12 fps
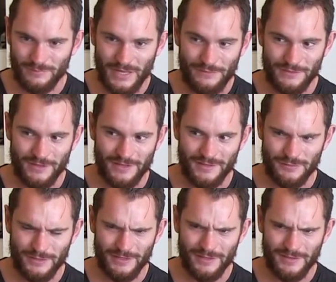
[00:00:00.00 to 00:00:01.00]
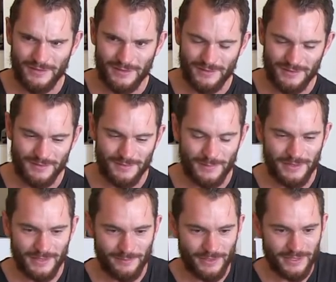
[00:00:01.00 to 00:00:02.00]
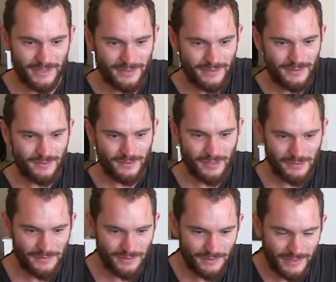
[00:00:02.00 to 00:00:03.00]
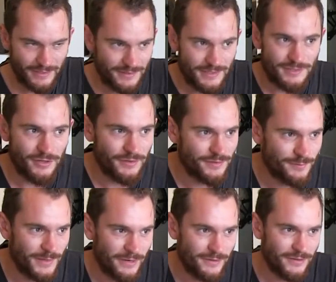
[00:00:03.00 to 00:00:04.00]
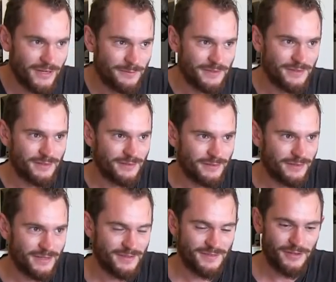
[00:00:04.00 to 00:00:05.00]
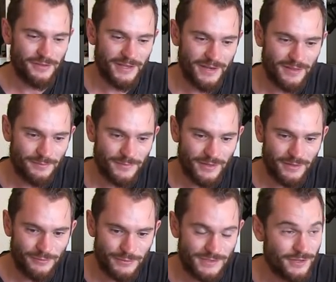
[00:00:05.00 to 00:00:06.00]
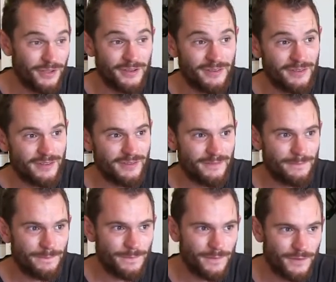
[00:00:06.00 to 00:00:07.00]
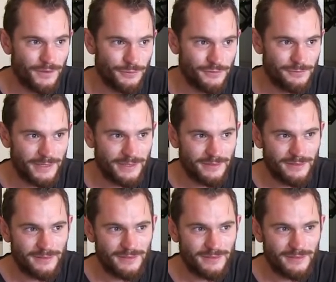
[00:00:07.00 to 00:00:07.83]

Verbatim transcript: advertisers are realizing that spending money kind of in the legacy journalism paradigm isn't necessarily getting them the return that it would have been.